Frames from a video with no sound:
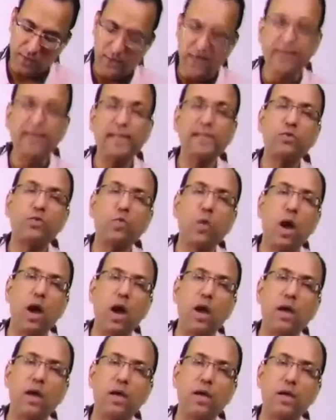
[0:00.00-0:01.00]
That is
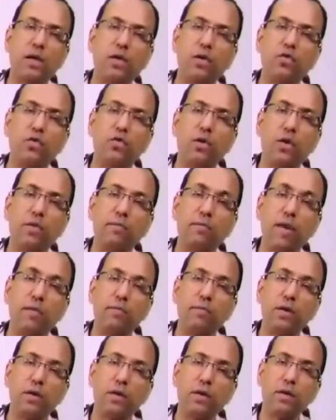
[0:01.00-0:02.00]
why you
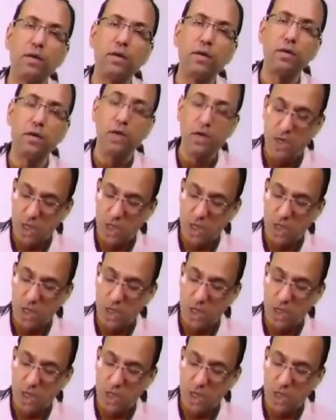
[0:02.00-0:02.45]
remember